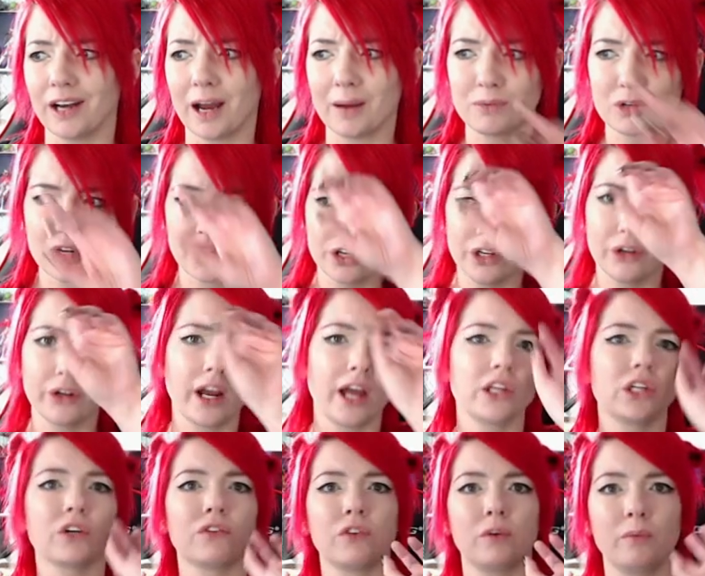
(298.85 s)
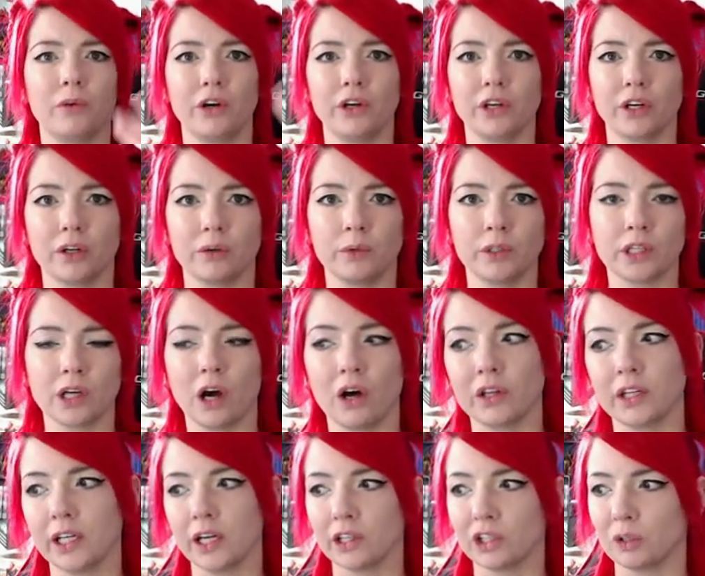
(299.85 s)
I'm sure you guys are familiar with
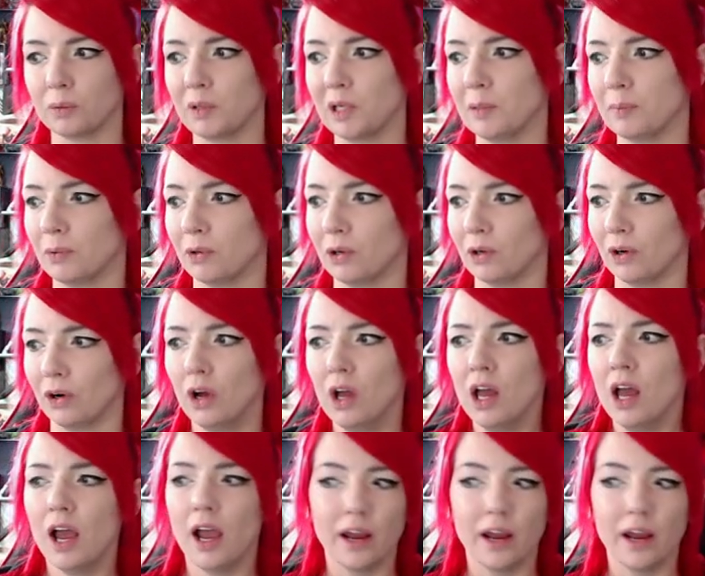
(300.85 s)
all the other people